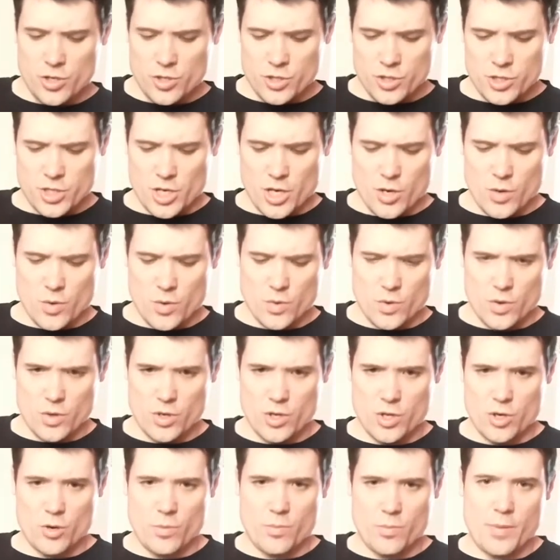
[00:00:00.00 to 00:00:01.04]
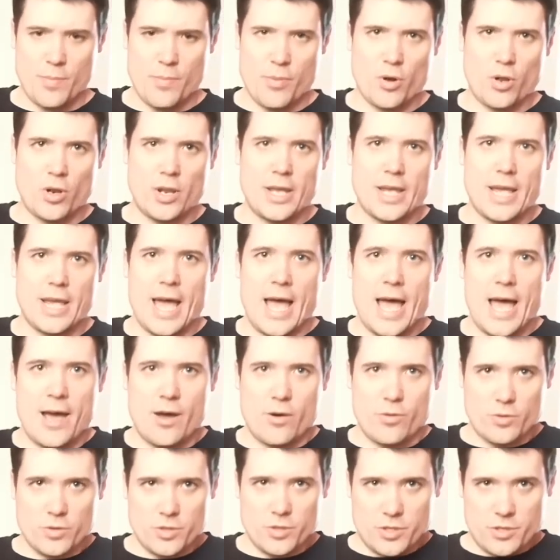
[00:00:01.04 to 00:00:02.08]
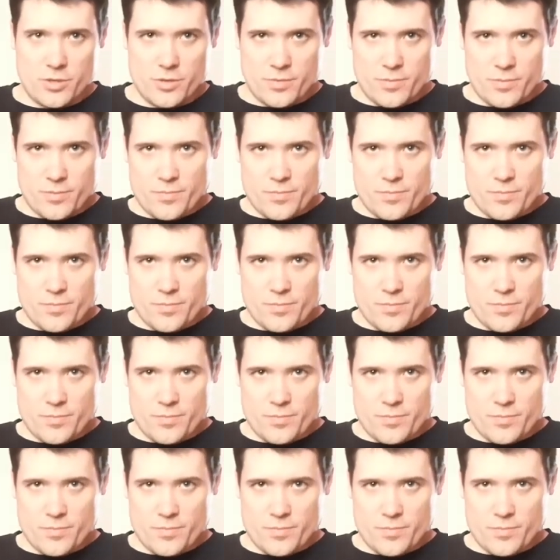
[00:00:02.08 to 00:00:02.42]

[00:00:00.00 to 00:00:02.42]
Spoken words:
So you'll be pulling out